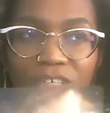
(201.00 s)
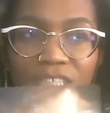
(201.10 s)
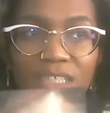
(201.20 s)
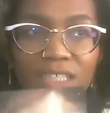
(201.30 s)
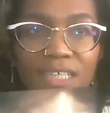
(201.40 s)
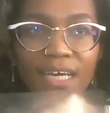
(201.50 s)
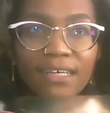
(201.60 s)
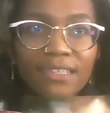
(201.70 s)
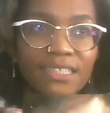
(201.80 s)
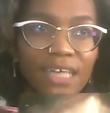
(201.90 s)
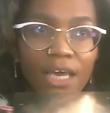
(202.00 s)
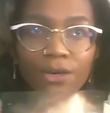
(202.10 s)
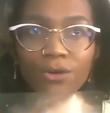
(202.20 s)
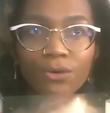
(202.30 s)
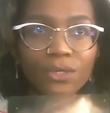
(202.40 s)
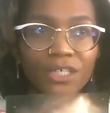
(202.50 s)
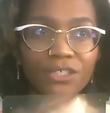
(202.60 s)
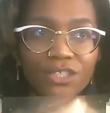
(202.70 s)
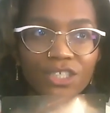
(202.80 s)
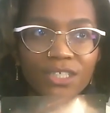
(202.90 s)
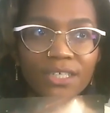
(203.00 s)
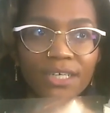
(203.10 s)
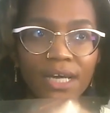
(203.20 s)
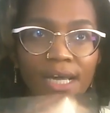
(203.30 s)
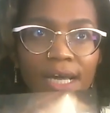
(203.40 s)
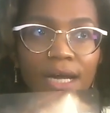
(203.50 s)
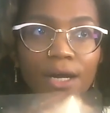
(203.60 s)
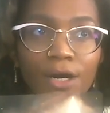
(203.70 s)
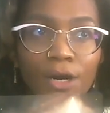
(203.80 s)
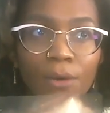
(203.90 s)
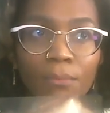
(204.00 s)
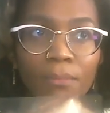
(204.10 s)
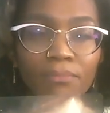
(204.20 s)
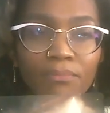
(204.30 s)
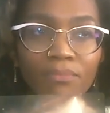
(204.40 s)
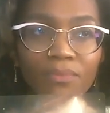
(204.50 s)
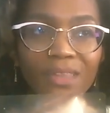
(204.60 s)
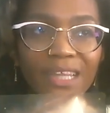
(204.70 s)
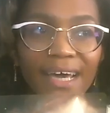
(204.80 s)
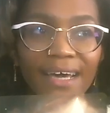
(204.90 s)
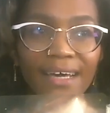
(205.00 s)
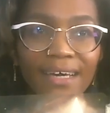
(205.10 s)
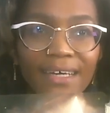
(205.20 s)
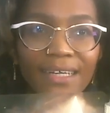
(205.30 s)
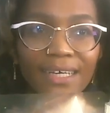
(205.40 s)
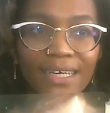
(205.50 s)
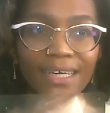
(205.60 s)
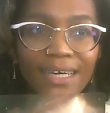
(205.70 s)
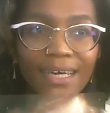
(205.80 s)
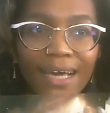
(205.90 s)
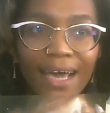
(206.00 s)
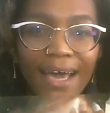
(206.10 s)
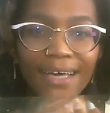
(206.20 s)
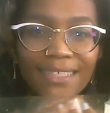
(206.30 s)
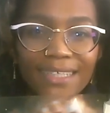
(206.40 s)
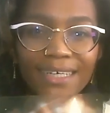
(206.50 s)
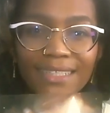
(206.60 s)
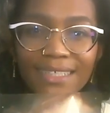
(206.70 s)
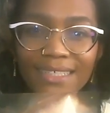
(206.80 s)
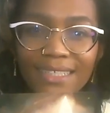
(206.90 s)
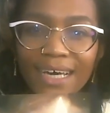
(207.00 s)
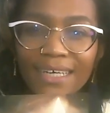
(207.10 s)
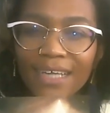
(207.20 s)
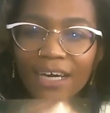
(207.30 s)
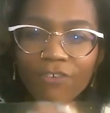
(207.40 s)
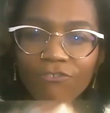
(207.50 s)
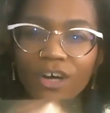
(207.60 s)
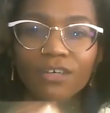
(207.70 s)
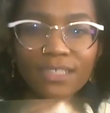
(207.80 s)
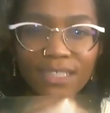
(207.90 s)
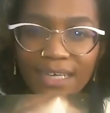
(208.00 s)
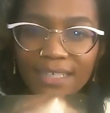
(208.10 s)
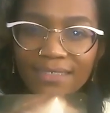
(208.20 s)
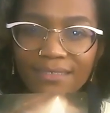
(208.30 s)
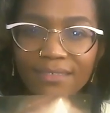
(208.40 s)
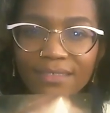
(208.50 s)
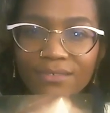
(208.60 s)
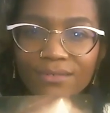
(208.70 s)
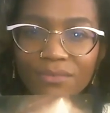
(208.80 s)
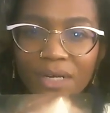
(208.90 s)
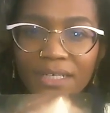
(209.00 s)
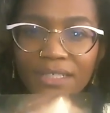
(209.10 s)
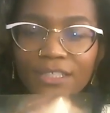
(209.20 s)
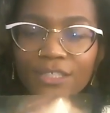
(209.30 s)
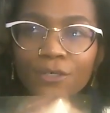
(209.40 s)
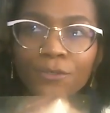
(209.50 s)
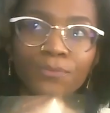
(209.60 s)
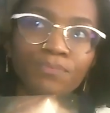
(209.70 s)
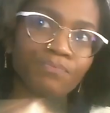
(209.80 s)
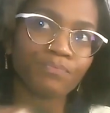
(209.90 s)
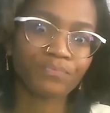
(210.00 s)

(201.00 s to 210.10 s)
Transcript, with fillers: facilitating this hell energy um, that has like this light, like a false light, right? So